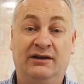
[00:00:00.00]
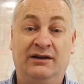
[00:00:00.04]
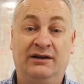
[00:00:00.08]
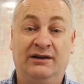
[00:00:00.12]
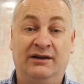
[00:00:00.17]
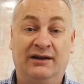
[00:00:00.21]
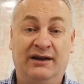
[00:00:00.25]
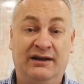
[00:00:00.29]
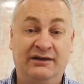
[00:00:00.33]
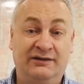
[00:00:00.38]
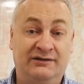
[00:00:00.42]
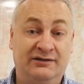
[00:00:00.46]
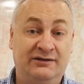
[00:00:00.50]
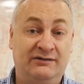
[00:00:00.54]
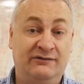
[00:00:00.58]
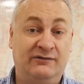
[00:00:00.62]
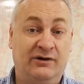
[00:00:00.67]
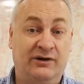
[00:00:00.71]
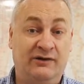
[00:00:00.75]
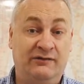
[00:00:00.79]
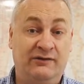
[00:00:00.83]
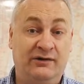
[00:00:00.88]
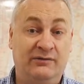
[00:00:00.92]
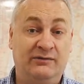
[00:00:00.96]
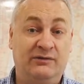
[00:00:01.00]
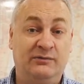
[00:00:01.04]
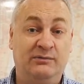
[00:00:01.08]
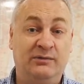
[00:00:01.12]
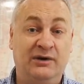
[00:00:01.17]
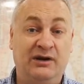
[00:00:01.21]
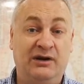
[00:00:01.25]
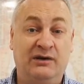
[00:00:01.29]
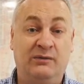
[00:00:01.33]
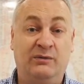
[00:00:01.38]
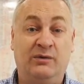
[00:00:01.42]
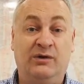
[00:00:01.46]
Less than 500
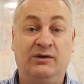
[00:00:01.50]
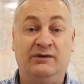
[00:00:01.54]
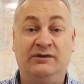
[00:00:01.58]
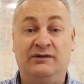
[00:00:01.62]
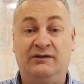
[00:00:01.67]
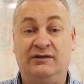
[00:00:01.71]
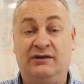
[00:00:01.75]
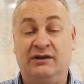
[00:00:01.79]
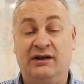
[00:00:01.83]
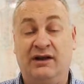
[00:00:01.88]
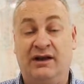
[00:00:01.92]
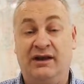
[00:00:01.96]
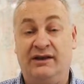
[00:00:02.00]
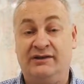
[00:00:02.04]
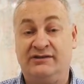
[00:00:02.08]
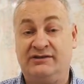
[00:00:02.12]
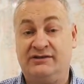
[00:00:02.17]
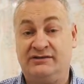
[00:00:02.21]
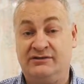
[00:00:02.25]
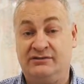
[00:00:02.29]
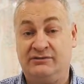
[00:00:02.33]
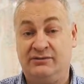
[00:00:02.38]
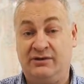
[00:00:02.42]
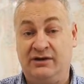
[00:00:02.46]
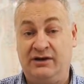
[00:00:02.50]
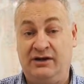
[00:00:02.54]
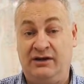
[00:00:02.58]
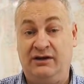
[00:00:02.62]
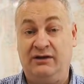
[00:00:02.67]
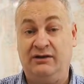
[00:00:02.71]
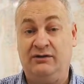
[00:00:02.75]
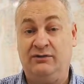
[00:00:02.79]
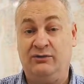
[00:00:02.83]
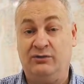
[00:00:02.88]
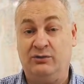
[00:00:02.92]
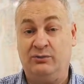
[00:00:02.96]
milliwatts is class
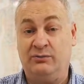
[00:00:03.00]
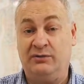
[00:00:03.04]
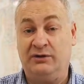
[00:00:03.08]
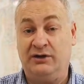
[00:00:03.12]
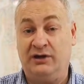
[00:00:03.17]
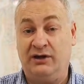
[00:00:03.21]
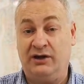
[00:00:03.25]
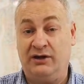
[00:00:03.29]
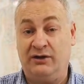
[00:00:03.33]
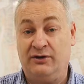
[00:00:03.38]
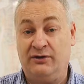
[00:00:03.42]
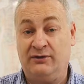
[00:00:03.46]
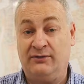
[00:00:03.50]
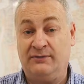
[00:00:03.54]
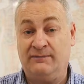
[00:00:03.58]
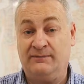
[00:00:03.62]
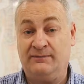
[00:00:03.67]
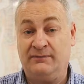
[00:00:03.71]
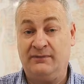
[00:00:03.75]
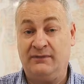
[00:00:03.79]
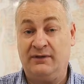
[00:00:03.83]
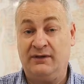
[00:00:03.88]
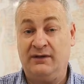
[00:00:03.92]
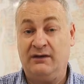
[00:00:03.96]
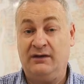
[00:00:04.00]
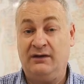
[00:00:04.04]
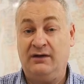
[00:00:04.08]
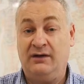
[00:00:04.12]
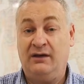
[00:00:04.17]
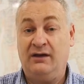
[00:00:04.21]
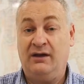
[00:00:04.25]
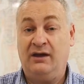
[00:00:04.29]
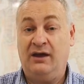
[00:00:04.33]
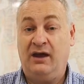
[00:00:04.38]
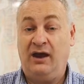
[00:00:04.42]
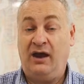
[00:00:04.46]
3 or below.
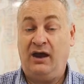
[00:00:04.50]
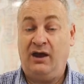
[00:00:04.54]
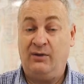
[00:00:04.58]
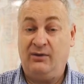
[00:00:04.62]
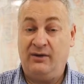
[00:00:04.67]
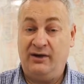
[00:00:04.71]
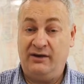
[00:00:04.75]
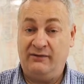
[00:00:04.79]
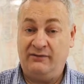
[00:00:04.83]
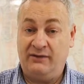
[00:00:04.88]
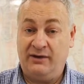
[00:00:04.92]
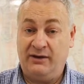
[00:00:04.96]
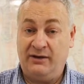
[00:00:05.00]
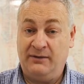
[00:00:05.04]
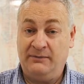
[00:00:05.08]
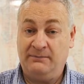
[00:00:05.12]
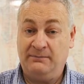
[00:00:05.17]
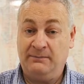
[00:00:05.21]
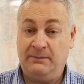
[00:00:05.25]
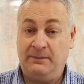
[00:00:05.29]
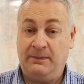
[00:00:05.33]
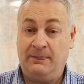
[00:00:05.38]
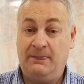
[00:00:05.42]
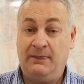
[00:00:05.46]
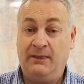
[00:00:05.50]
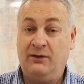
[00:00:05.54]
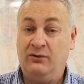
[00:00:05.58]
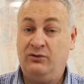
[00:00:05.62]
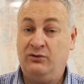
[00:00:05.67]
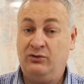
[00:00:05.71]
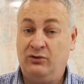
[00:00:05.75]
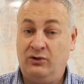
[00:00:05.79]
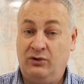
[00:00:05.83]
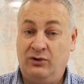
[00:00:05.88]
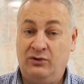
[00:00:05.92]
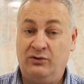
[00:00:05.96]
However,
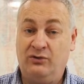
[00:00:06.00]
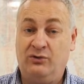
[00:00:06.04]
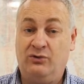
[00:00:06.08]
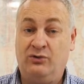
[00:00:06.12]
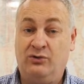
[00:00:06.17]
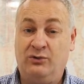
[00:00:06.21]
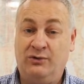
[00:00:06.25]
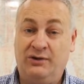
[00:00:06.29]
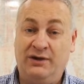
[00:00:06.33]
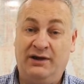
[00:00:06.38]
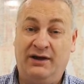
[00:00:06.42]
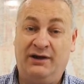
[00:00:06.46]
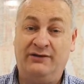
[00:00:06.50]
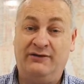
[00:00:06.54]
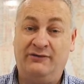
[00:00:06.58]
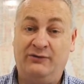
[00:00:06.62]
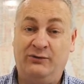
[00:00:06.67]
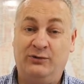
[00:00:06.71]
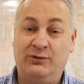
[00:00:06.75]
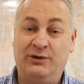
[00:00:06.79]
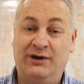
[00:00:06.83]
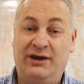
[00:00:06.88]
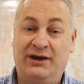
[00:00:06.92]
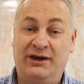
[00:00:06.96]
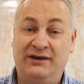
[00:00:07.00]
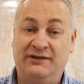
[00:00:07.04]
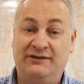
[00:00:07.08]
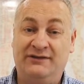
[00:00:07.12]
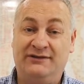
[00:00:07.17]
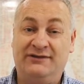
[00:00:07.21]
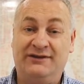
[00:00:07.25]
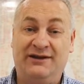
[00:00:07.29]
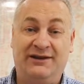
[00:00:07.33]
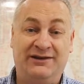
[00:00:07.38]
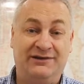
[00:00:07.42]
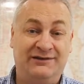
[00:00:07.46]
not all class 4
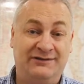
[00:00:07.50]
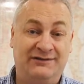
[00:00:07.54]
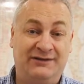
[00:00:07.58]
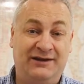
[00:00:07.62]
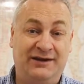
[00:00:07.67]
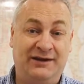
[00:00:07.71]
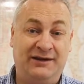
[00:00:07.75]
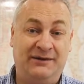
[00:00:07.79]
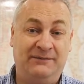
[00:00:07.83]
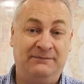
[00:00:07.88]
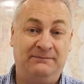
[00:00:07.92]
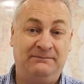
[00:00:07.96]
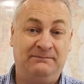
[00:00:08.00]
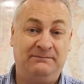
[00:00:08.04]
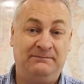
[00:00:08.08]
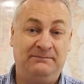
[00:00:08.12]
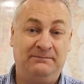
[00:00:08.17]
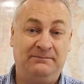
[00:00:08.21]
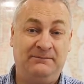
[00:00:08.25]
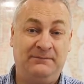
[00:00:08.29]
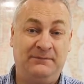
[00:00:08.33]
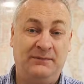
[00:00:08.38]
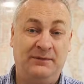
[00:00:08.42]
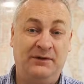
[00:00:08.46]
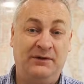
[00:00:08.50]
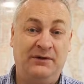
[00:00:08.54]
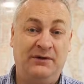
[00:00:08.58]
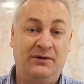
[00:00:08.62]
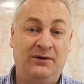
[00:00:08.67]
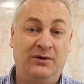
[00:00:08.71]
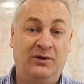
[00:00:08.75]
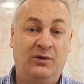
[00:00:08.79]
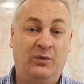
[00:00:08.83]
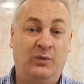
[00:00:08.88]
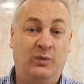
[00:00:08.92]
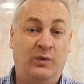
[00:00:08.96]
lasers are the same.
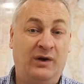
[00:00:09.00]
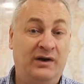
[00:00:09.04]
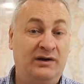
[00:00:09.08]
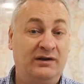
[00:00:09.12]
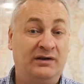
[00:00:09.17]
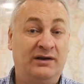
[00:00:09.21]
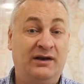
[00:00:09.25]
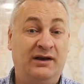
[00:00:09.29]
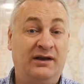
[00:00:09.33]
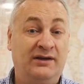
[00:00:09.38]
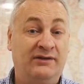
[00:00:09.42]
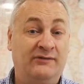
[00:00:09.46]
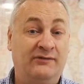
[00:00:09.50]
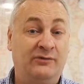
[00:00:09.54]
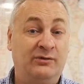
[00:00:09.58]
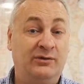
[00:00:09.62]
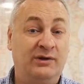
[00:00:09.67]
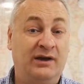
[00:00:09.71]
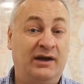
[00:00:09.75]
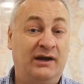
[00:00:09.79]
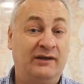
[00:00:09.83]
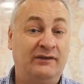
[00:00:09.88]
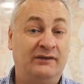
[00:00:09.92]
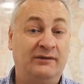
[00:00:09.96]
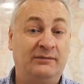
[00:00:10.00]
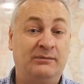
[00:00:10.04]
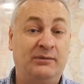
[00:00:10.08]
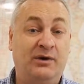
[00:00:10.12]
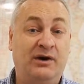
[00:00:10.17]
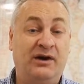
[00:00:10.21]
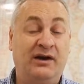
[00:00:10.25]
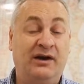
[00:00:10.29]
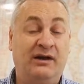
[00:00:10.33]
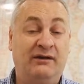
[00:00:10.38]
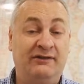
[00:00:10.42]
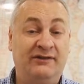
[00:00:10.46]
One class 4 laser
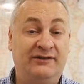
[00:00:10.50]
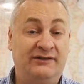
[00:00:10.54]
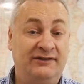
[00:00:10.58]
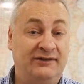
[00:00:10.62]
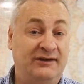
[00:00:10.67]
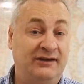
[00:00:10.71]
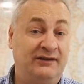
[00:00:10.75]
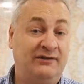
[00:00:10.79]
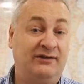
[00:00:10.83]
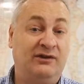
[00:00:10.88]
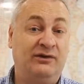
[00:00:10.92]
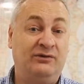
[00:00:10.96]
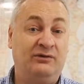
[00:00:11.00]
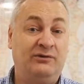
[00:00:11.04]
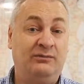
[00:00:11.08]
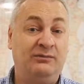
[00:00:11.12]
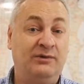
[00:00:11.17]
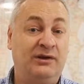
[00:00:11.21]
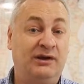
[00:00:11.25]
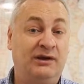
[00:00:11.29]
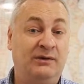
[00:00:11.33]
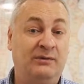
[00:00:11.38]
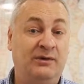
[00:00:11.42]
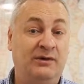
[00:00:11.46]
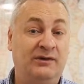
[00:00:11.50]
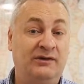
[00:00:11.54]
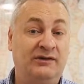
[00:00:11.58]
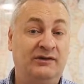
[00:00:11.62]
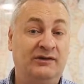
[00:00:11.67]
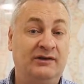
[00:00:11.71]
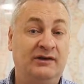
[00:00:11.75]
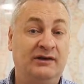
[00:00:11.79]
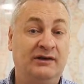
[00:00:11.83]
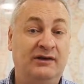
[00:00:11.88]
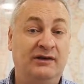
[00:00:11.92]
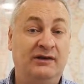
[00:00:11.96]
might have 600
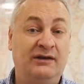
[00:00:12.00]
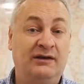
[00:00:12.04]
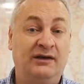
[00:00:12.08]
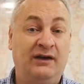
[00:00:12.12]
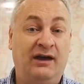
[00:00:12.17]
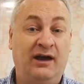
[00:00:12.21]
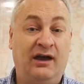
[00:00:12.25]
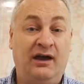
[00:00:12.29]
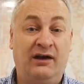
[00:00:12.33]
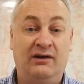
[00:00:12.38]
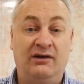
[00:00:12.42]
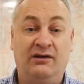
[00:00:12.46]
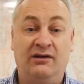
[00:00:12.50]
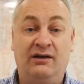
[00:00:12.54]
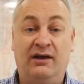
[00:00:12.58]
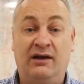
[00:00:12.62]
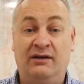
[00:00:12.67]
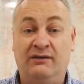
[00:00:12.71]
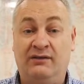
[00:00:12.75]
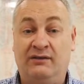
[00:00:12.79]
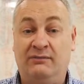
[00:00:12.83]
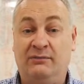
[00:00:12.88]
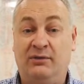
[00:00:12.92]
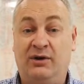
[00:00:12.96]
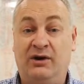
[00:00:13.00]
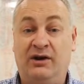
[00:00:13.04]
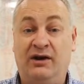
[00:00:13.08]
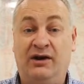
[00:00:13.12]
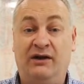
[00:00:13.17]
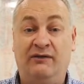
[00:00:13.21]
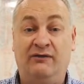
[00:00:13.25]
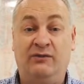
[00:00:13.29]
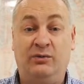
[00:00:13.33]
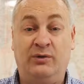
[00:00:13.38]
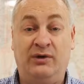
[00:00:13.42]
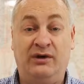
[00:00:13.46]
milliwatts and another might
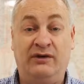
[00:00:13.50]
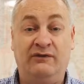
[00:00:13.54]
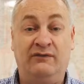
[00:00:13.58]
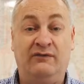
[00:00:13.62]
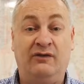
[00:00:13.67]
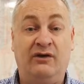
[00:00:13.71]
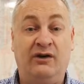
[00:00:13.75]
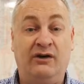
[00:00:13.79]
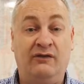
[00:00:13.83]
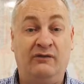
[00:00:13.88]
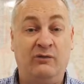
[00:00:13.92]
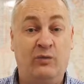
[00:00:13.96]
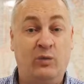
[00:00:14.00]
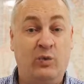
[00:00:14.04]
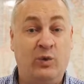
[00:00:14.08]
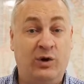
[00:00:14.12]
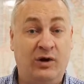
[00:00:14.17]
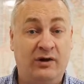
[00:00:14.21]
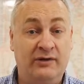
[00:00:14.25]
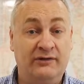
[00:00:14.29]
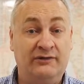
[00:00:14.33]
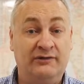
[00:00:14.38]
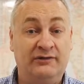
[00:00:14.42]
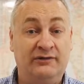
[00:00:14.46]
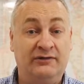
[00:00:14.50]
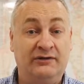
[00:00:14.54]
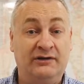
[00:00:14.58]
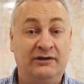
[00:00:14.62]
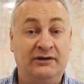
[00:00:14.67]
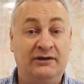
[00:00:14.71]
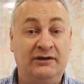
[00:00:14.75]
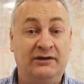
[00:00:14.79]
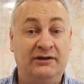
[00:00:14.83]
have 25 watts.